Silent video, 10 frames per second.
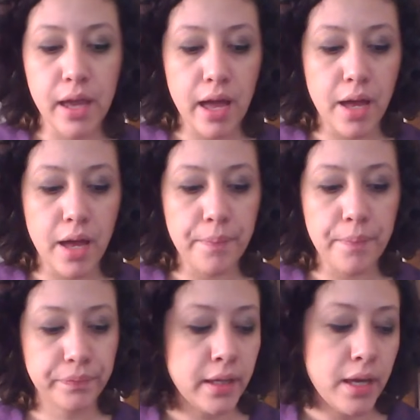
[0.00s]

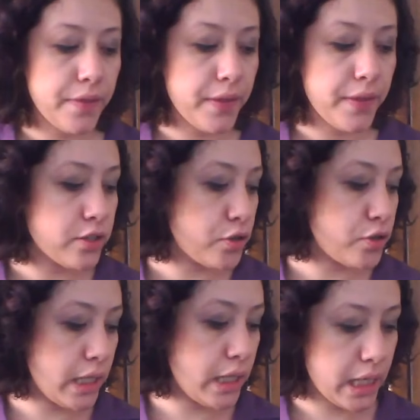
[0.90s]
I think I
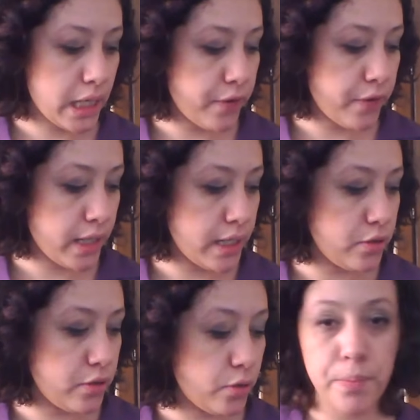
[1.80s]
told you everything I
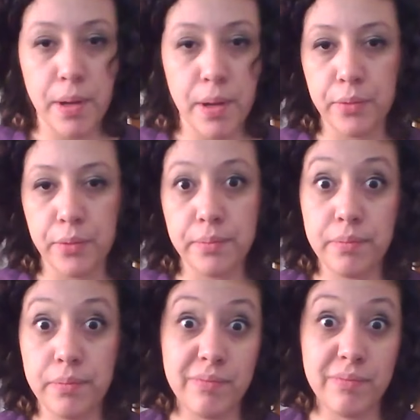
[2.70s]
need to know about
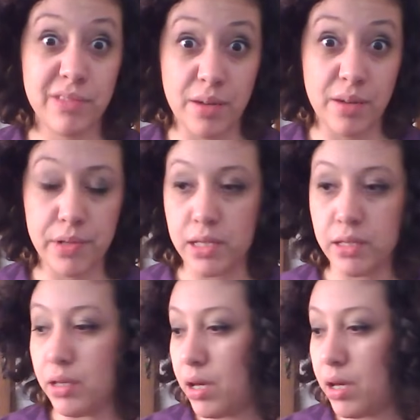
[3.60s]
the company,